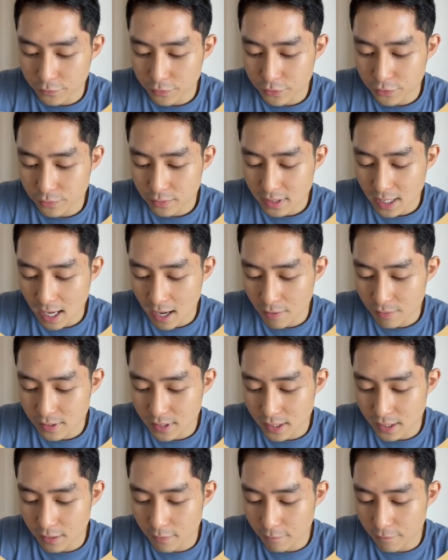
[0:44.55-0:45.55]

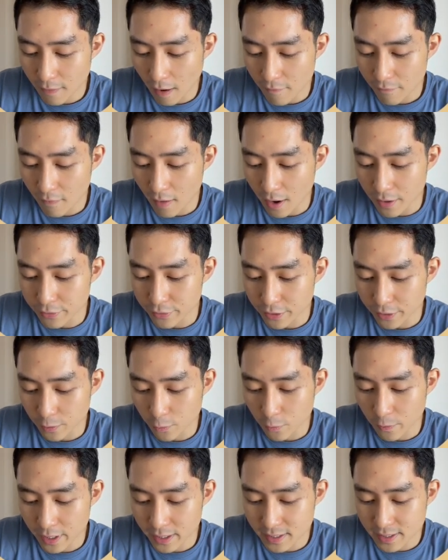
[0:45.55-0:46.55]
2,500
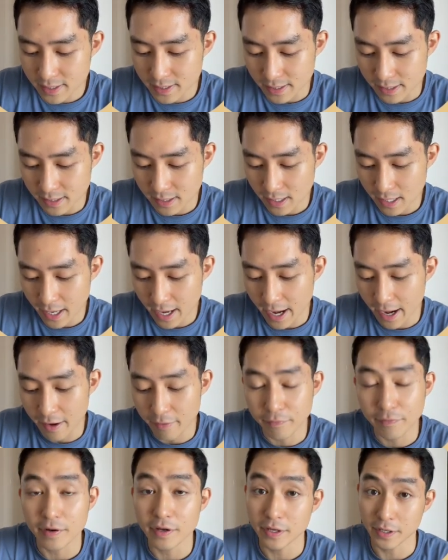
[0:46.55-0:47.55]
quids
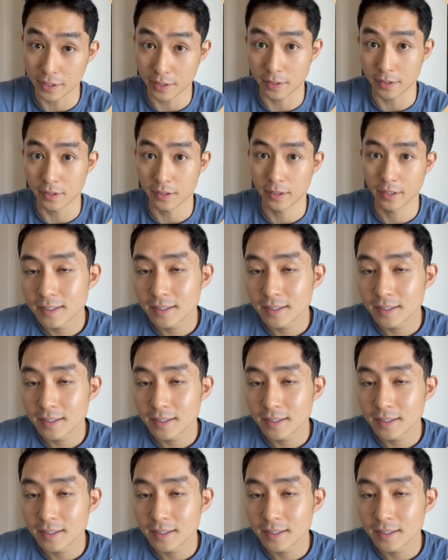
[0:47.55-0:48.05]
every year.